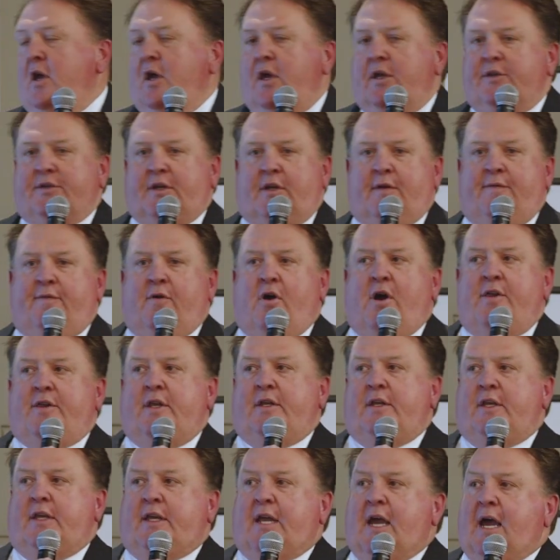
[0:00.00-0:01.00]
So you find
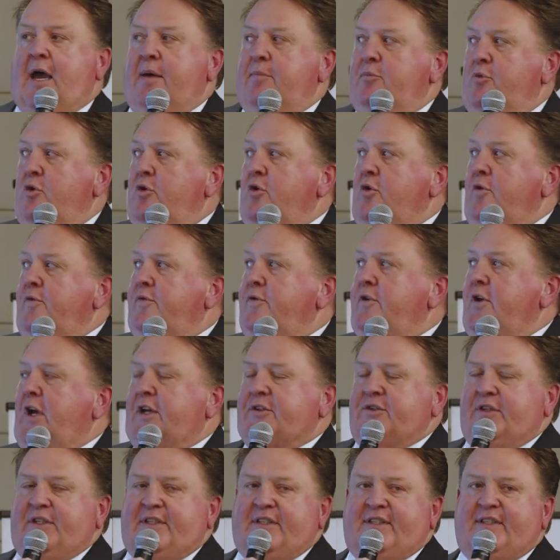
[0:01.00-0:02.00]
that you can't move. You're
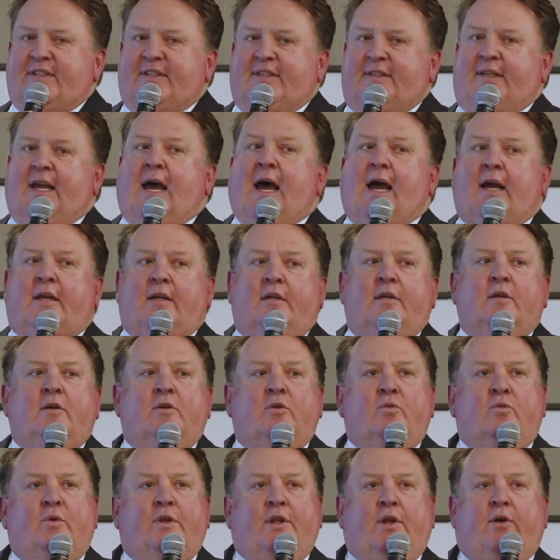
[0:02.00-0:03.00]
actually stuck
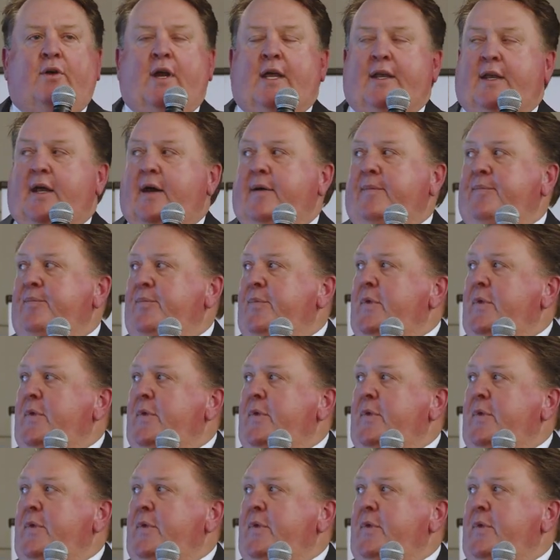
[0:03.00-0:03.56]
with your lender.